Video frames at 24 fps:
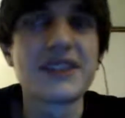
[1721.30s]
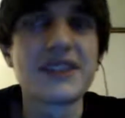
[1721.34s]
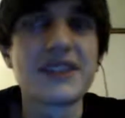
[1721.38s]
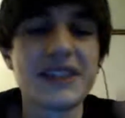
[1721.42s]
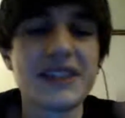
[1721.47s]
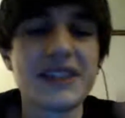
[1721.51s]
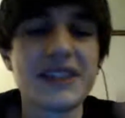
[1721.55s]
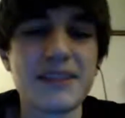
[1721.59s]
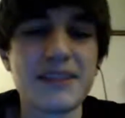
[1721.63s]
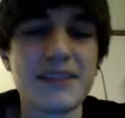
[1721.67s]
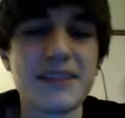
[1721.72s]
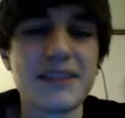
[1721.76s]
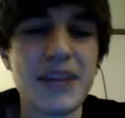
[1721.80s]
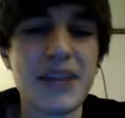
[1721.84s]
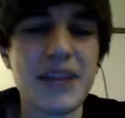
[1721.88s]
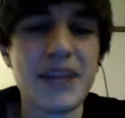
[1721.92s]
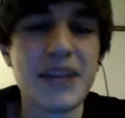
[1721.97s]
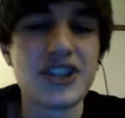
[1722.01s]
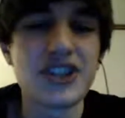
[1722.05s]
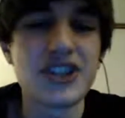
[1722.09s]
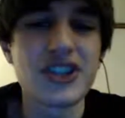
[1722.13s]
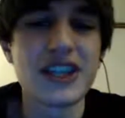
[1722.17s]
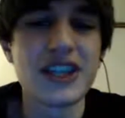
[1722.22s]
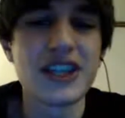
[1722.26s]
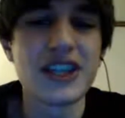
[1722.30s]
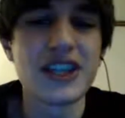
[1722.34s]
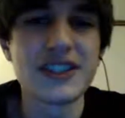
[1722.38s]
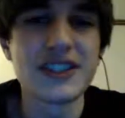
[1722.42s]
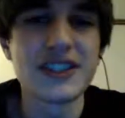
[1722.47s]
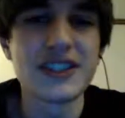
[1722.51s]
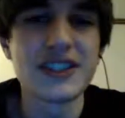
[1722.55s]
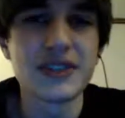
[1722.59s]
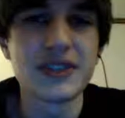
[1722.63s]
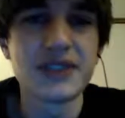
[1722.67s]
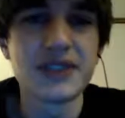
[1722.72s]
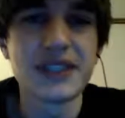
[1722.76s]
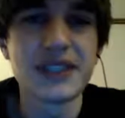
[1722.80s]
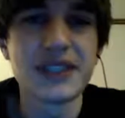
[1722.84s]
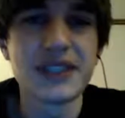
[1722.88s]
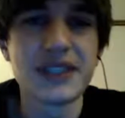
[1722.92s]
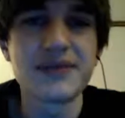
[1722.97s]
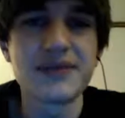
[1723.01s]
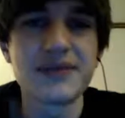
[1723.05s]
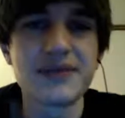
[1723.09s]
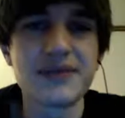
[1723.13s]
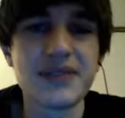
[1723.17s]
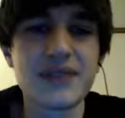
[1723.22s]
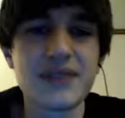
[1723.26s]
Because he's a bitch, and he deserves it.
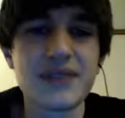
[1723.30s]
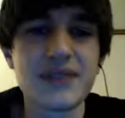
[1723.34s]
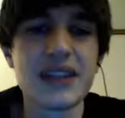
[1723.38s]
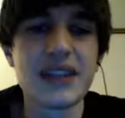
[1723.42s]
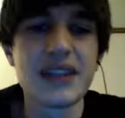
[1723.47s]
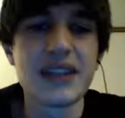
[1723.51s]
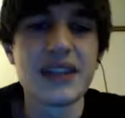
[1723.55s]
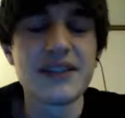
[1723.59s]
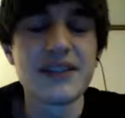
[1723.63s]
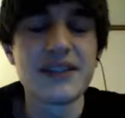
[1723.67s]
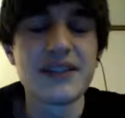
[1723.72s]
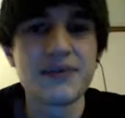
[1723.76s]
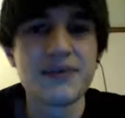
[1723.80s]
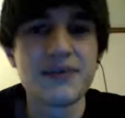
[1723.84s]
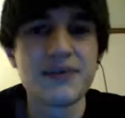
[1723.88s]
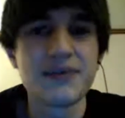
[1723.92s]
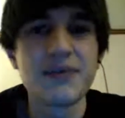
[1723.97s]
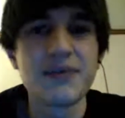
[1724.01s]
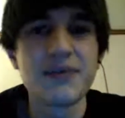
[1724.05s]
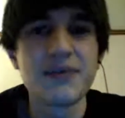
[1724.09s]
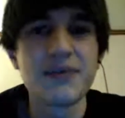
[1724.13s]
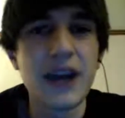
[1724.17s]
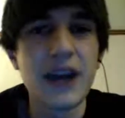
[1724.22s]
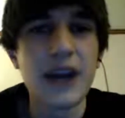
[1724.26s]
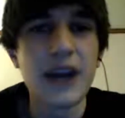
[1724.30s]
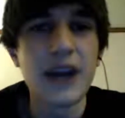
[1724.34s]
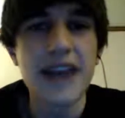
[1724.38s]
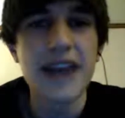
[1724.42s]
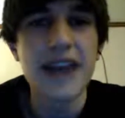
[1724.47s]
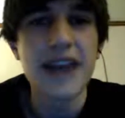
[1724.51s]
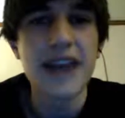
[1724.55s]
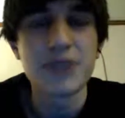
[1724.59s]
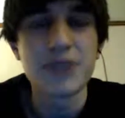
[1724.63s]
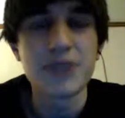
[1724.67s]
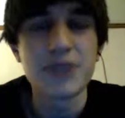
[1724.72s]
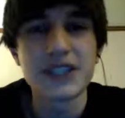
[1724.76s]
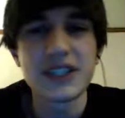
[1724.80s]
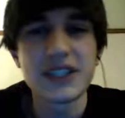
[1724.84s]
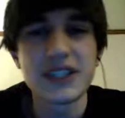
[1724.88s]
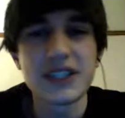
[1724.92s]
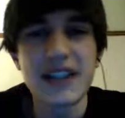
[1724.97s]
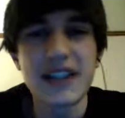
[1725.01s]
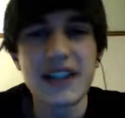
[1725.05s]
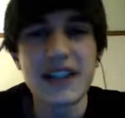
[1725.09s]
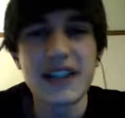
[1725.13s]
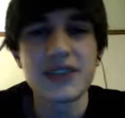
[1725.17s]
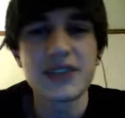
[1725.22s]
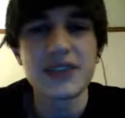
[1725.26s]
And when a person is
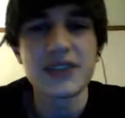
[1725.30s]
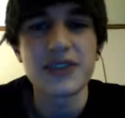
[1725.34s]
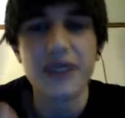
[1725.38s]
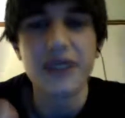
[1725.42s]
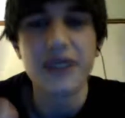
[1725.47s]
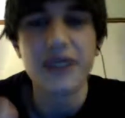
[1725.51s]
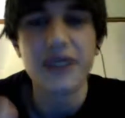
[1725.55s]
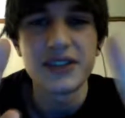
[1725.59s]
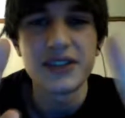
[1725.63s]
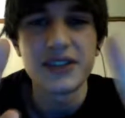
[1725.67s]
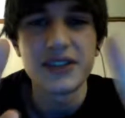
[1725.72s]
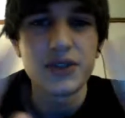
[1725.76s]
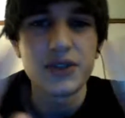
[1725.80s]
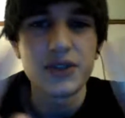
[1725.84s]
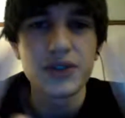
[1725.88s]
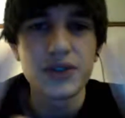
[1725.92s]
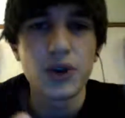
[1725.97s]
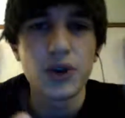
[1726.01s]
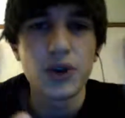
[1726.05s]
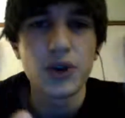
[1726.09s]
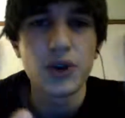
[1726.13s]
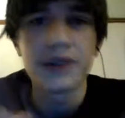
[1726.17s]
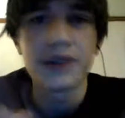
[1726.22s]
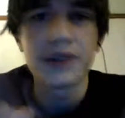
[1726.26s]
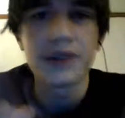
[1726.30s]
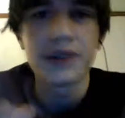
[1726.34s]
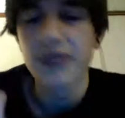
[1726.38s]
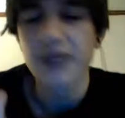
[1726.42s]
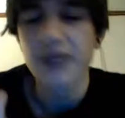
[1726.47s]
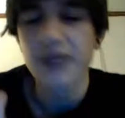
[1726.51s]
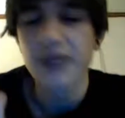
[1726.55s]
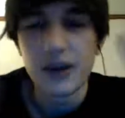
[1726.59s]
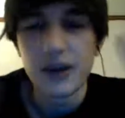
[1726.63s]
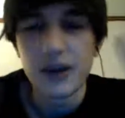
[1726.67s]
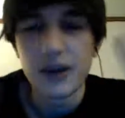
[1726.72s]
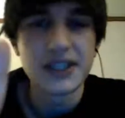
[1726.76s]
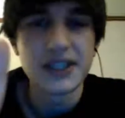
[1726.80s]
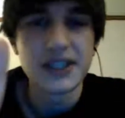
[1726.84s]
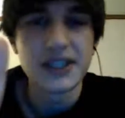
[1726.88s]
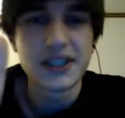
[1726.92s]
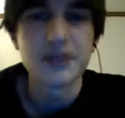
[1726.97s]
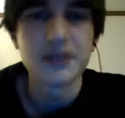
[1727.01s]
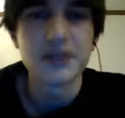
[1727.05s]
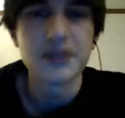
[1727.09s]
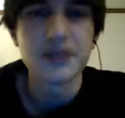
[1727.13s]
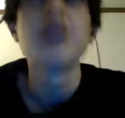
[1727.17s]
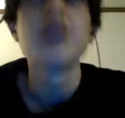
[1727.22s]
an asshole, they deserve to troll him. They always do.